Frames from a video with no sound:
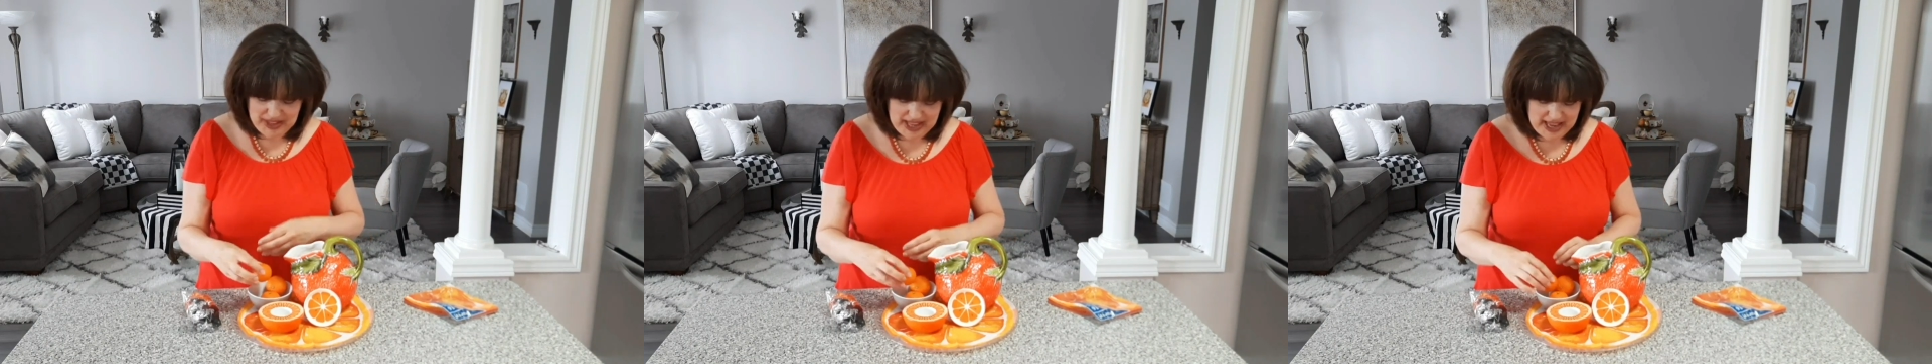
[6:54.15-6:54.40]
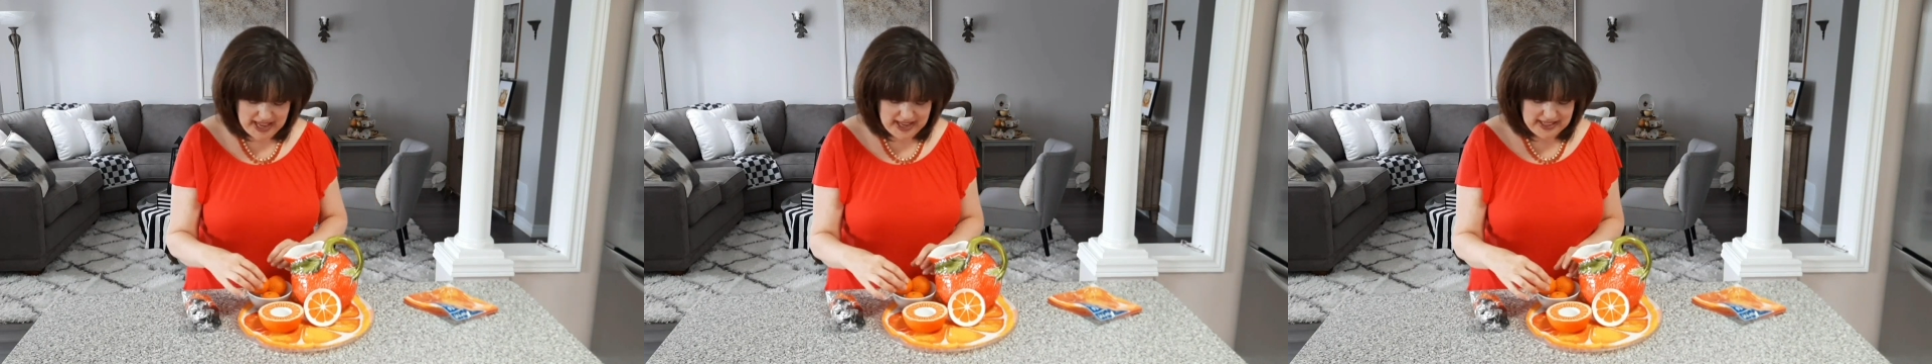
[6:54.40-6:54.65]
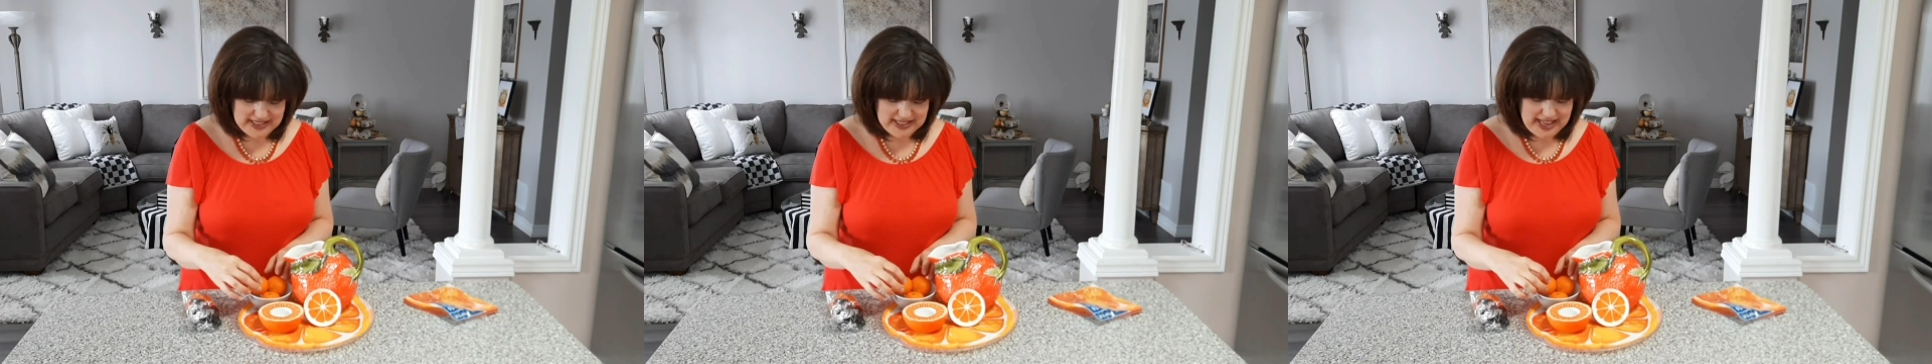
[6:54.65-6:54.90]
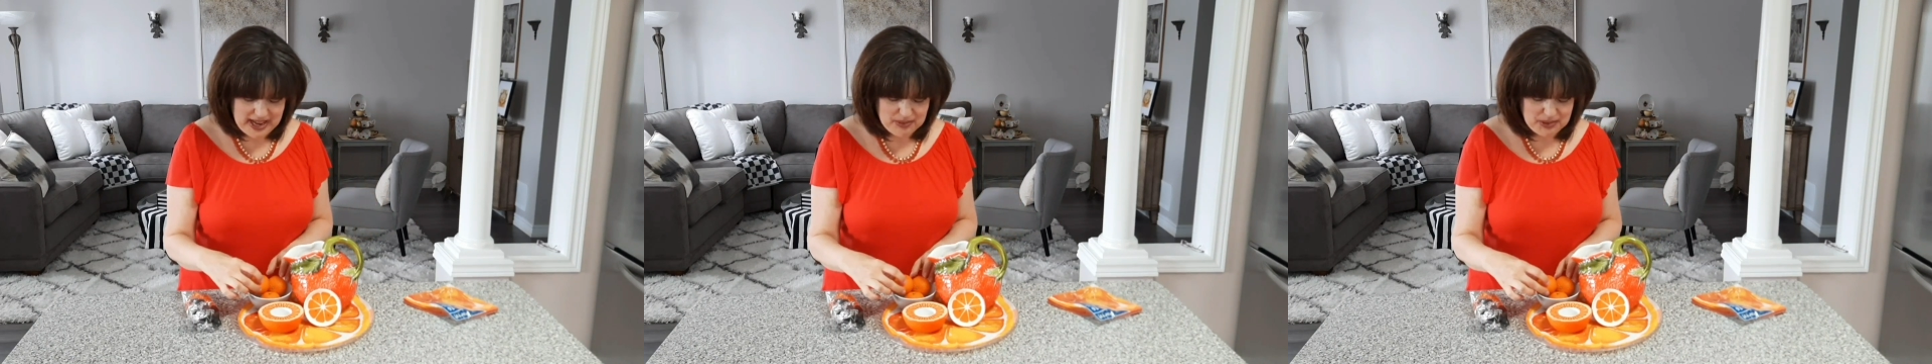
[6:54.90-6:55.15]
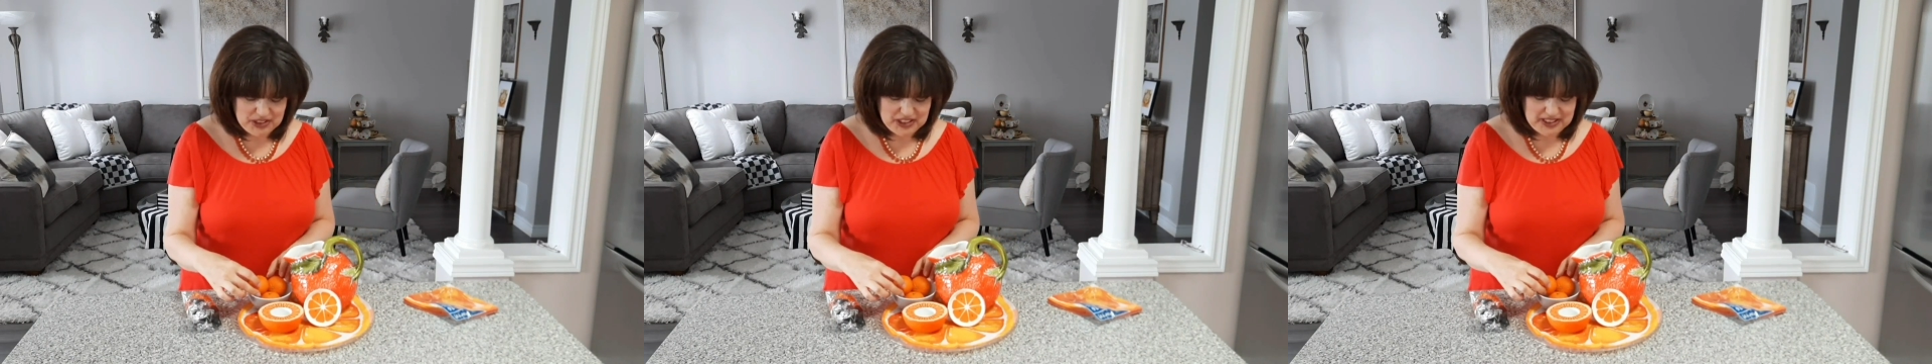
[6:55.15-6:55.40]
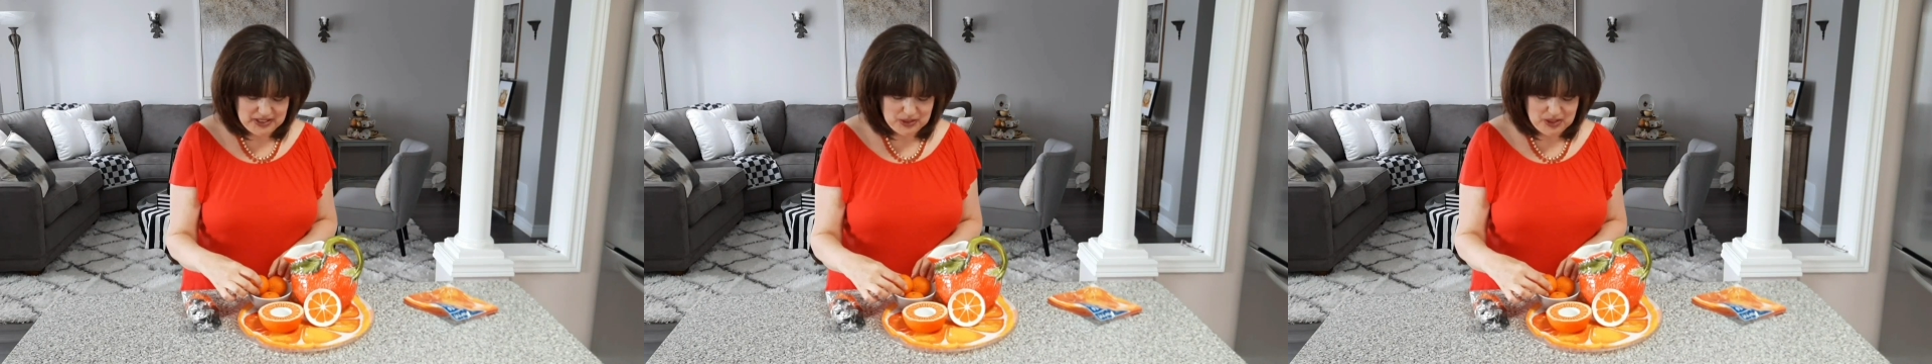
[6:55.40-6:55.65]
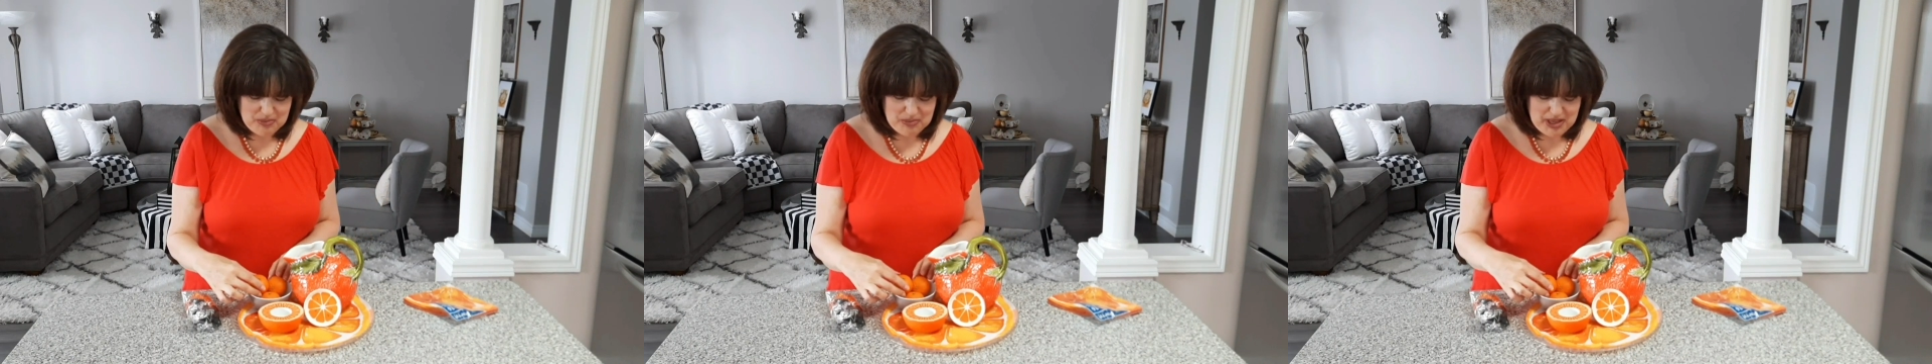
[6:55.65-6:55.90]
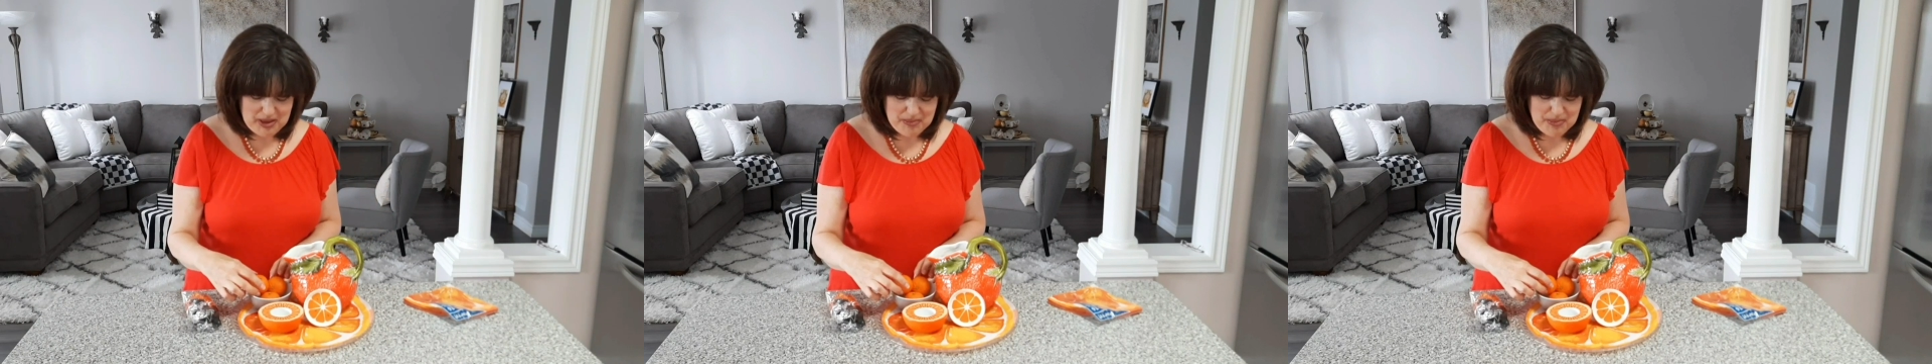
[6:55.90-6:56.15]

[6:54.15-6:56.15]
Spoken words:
and that will just sort of be